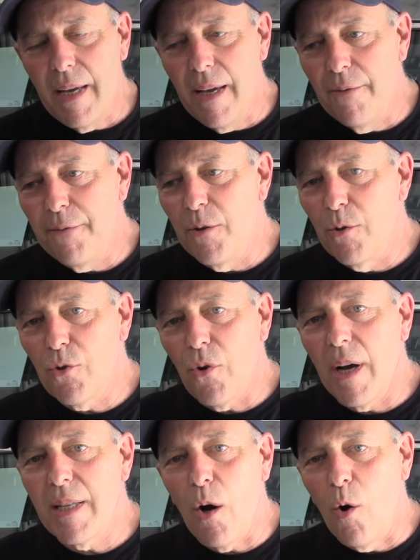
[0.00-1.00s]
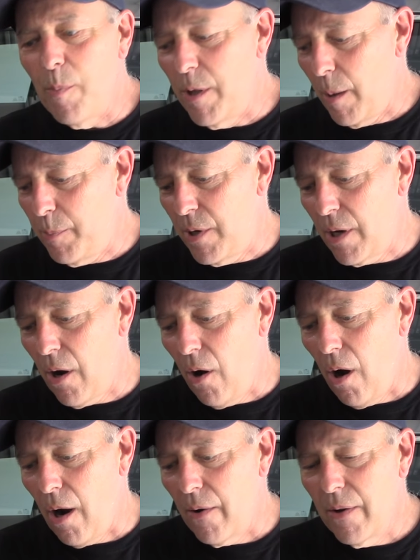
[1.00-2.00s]
if you try to open up your
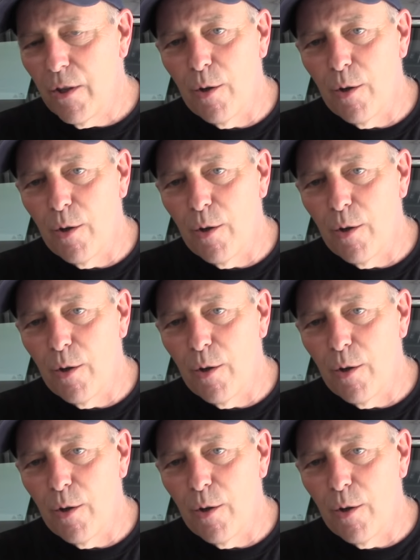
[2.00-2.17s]
car,